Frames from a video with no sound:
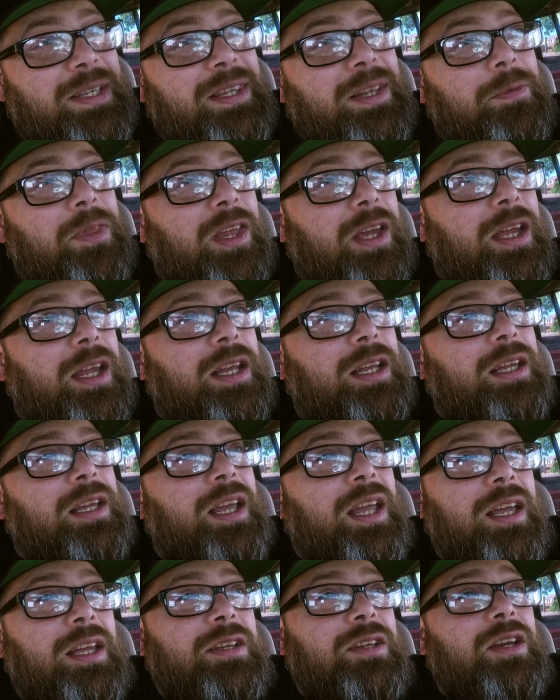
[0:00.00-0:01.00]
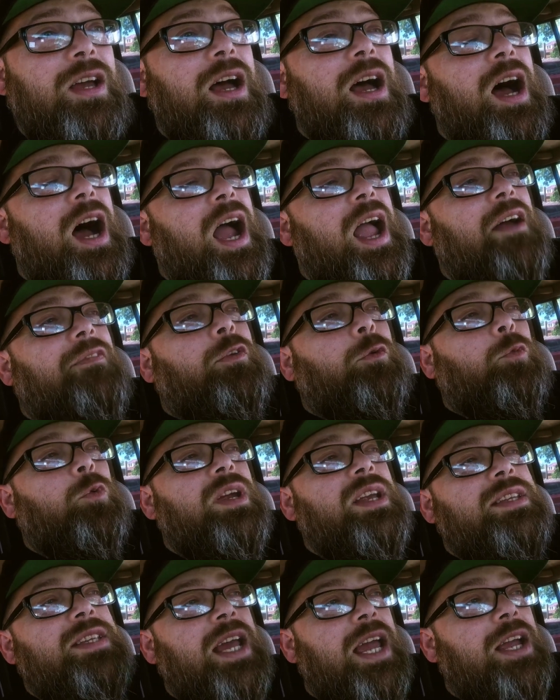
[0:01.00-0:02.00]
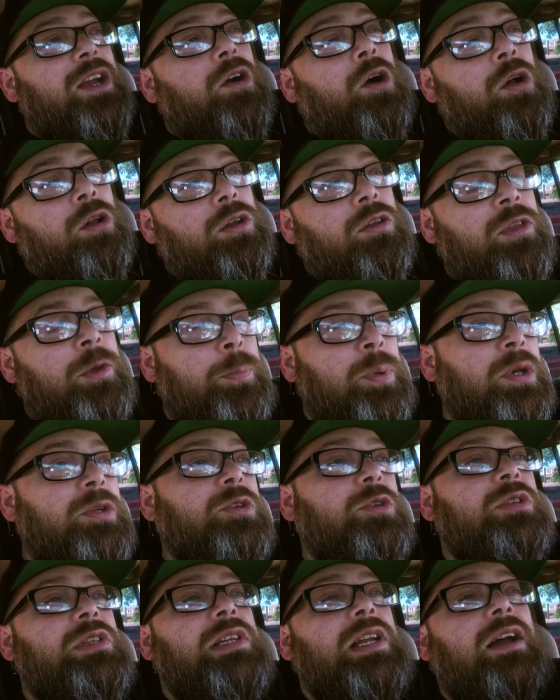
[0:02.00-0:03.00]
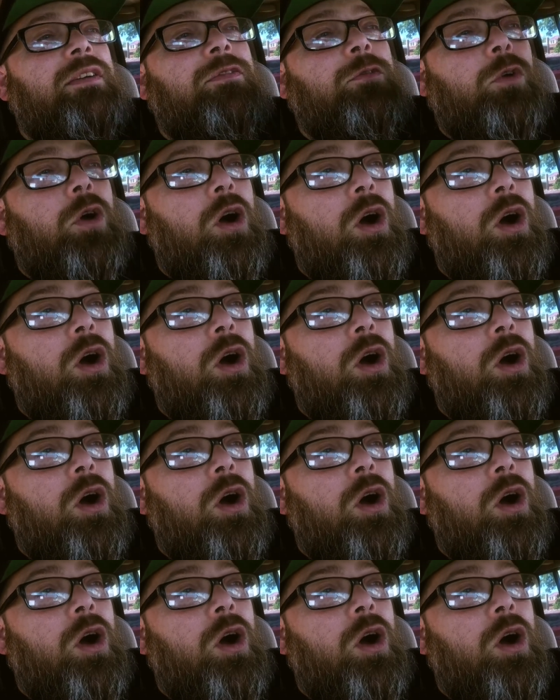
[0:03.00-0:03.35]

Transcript: the thing, I have to retake all of the pictures that I've